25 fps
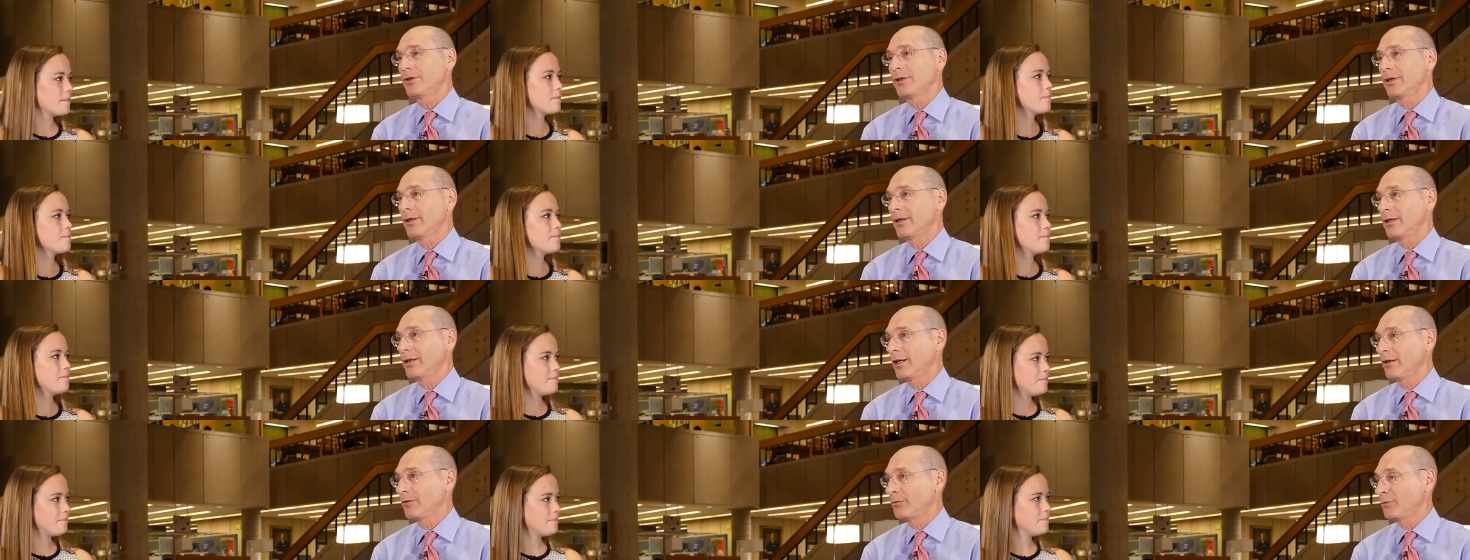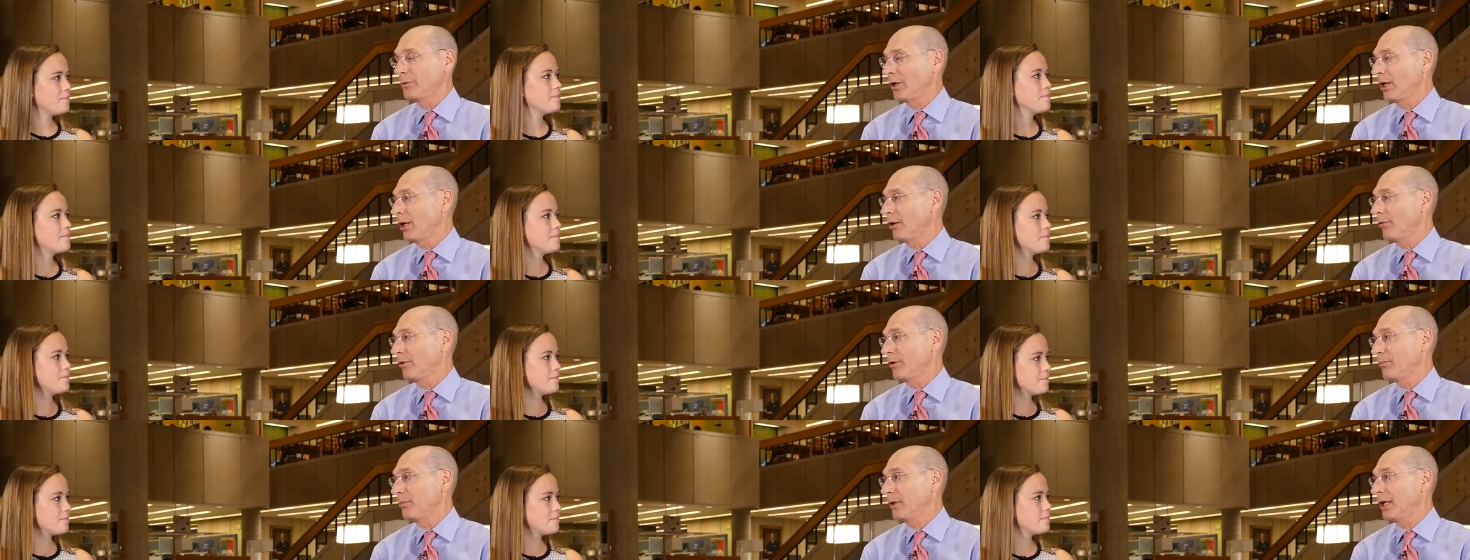Speaker 1: uh, as we
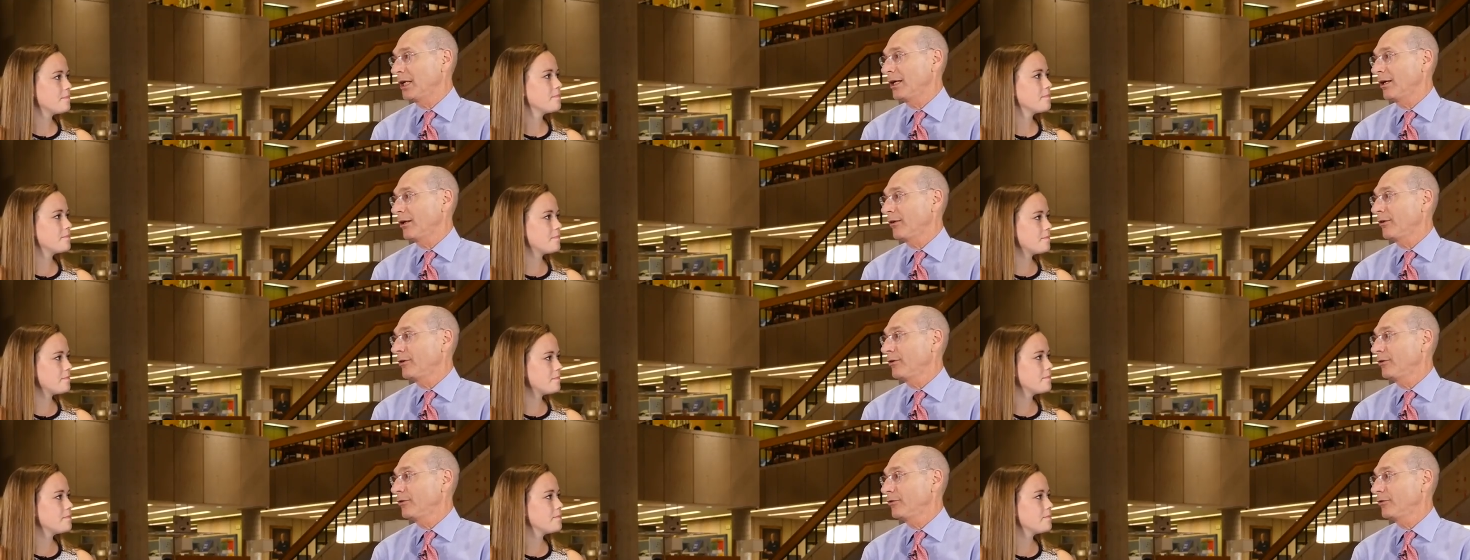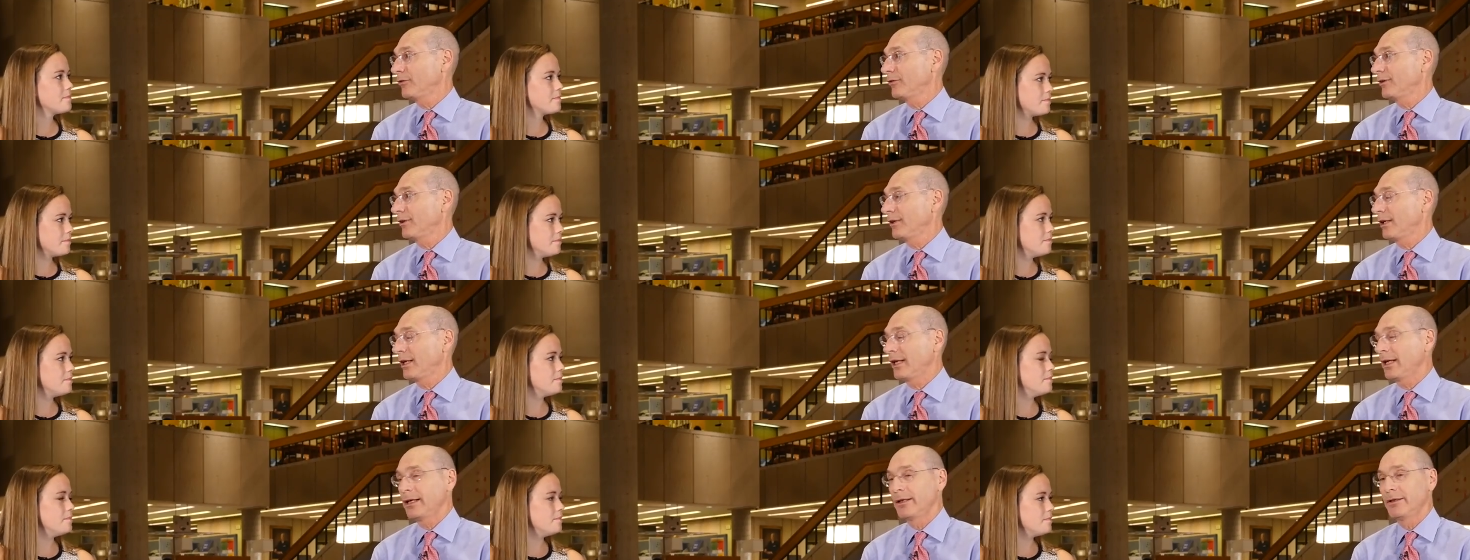are with many others,
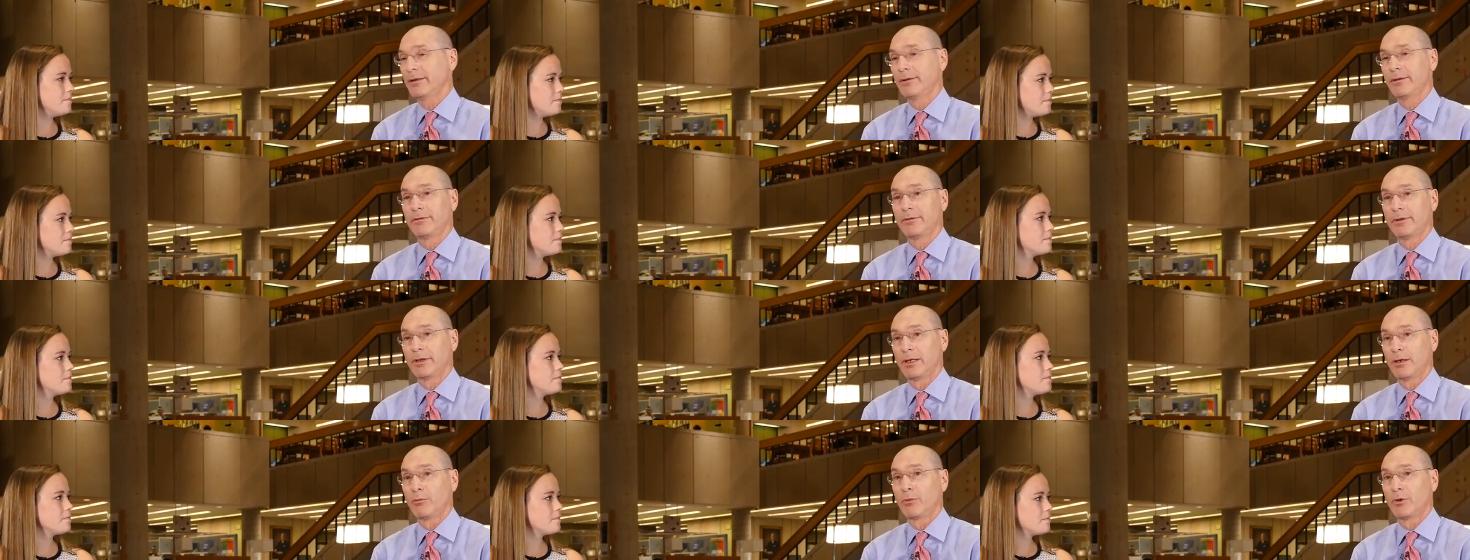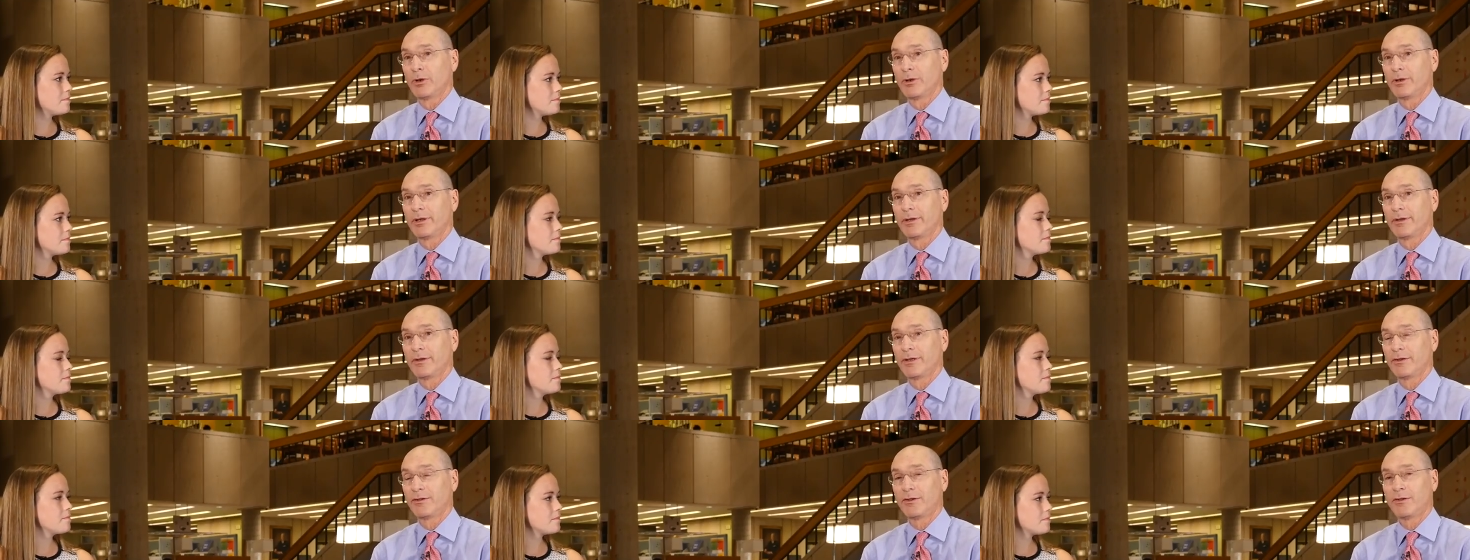mm-hmm. and you know, we're,
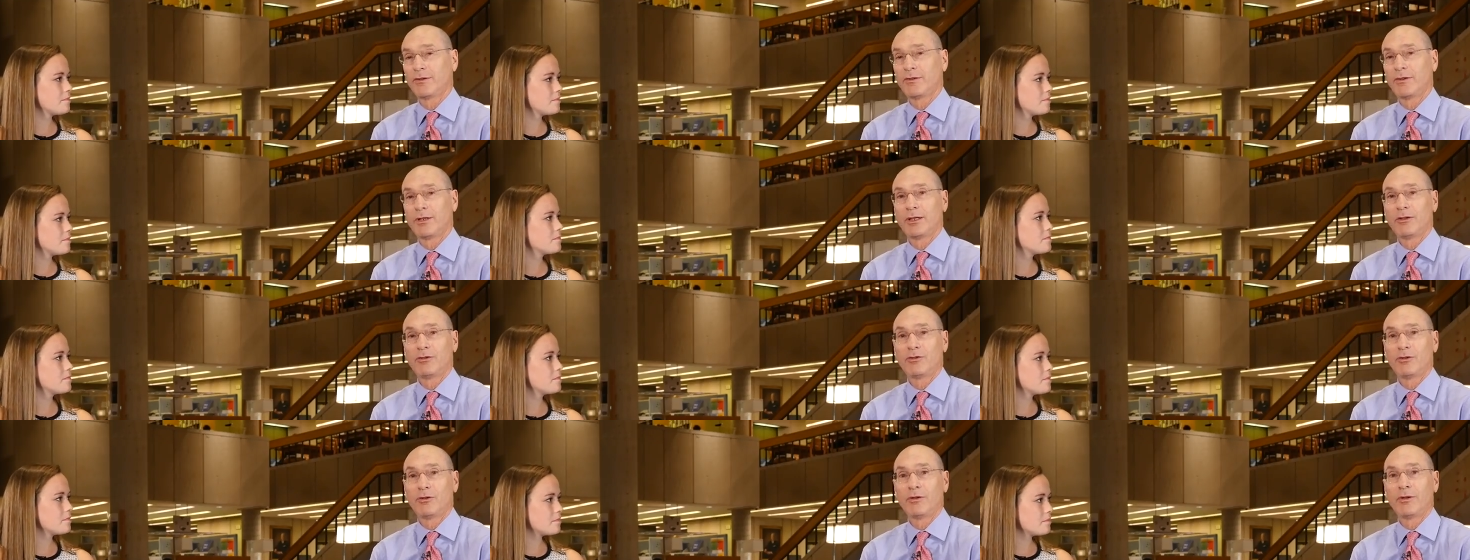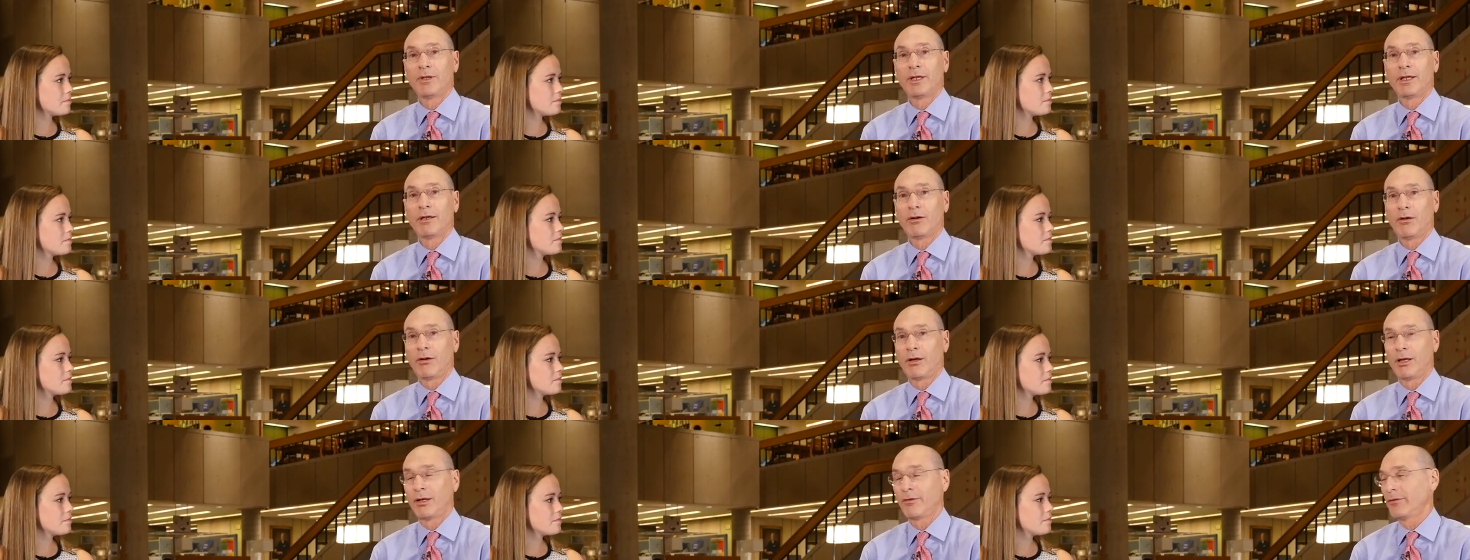this is an issue
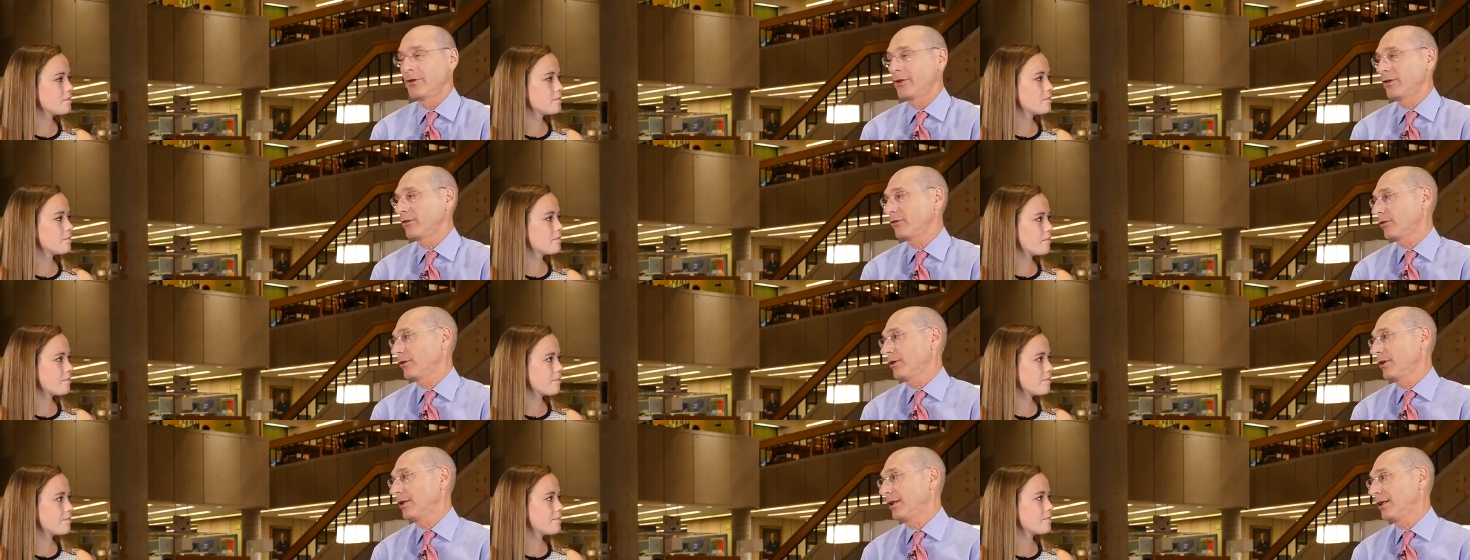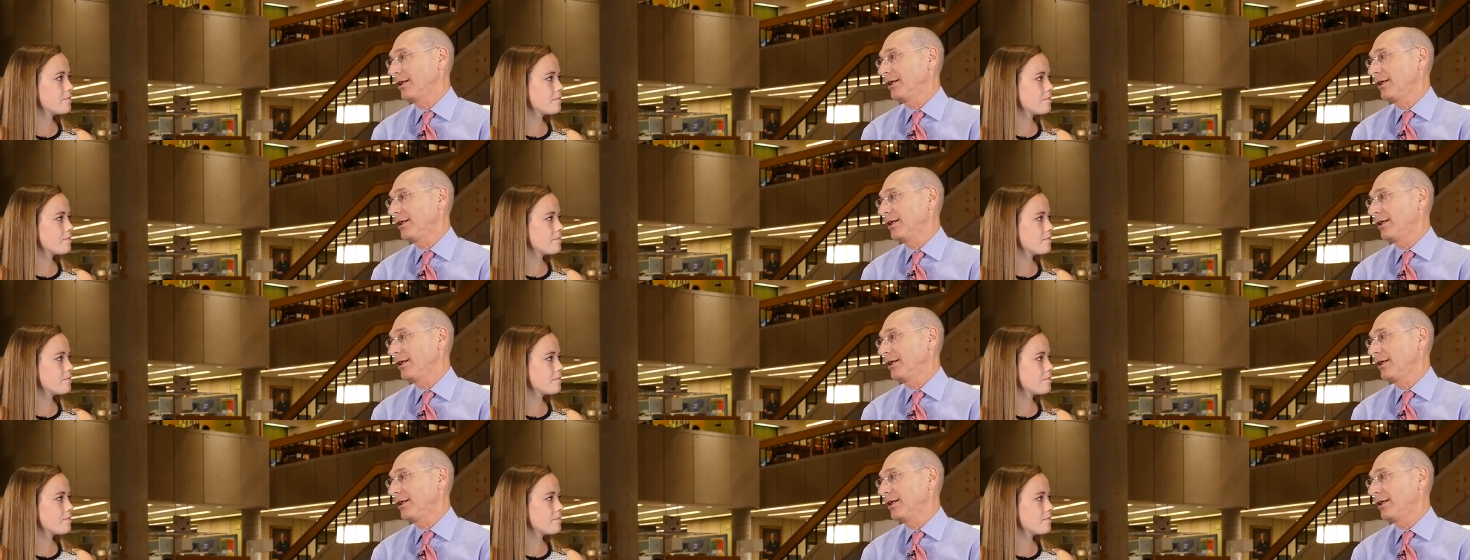that all of us